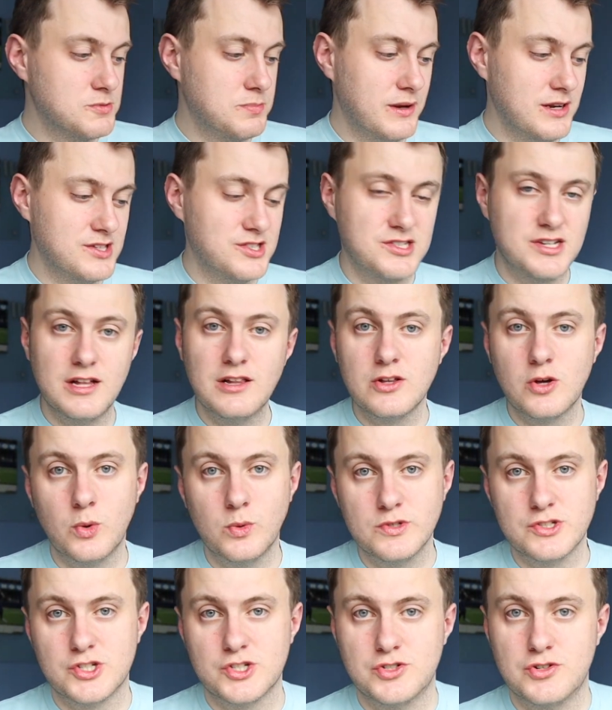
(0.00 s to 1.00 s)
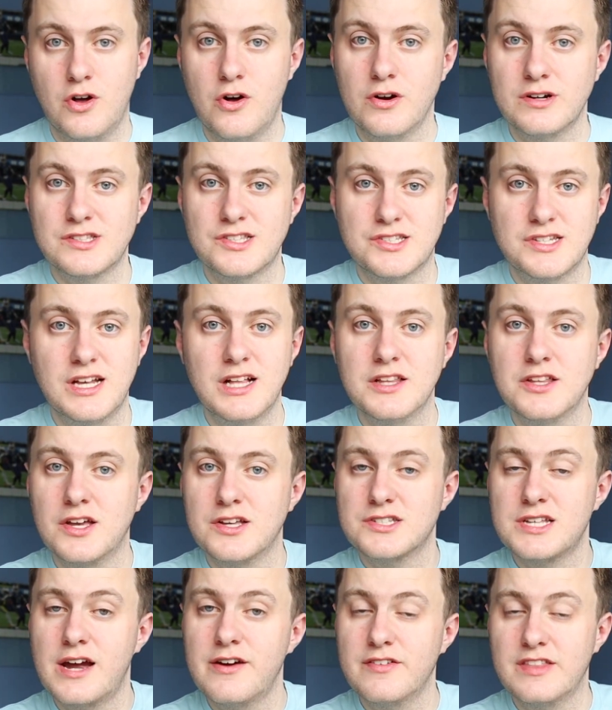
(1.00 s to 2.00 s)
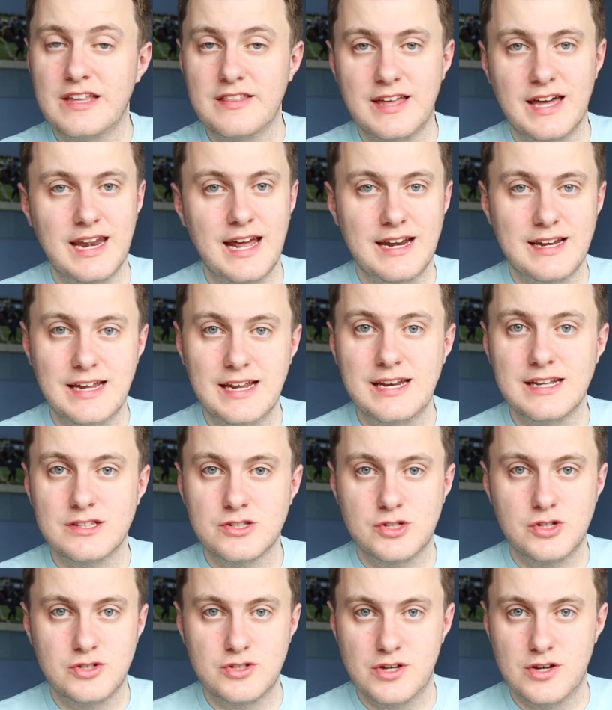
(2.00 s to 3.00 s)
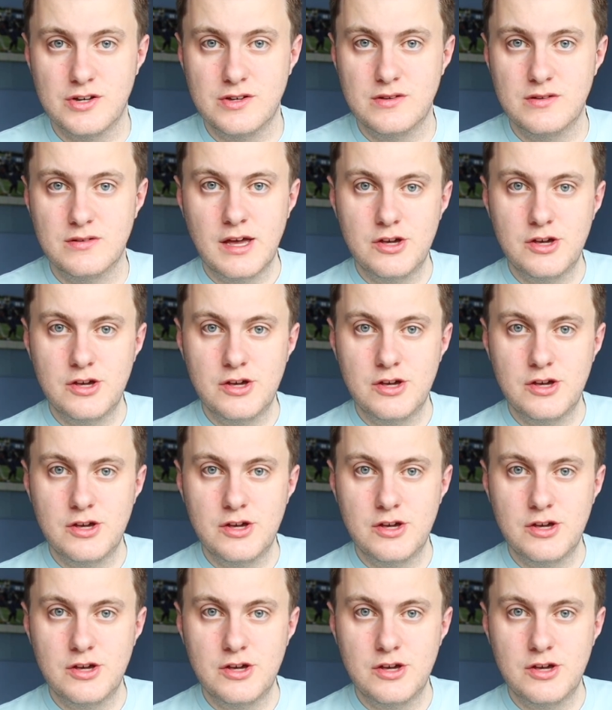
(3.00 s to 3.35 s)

but it's still going strong and still does everything that I need it to do.